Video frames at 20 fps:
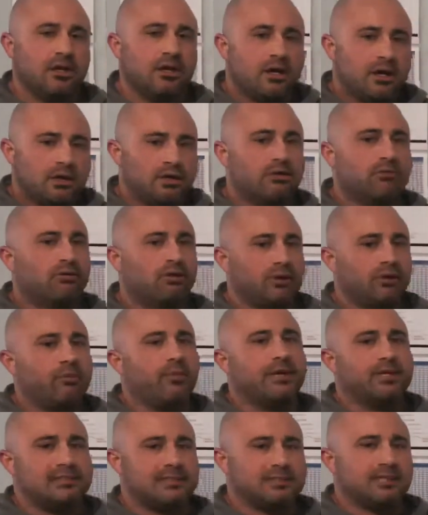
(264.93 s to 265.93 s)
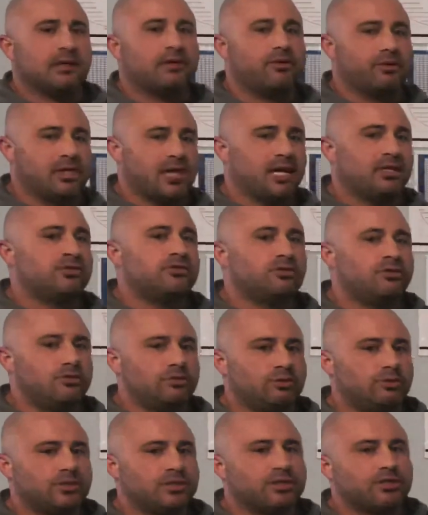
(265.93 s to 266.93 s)
you really want to stick in that 2
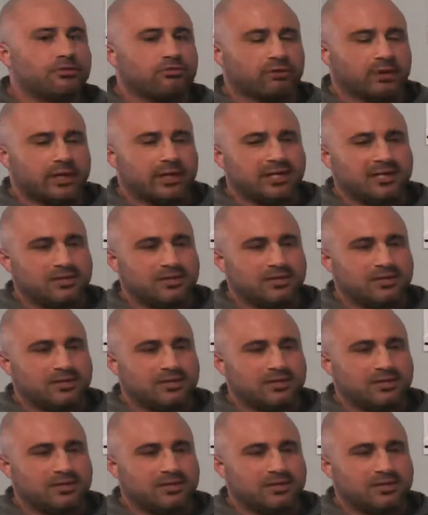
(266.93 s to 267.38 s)
to 3,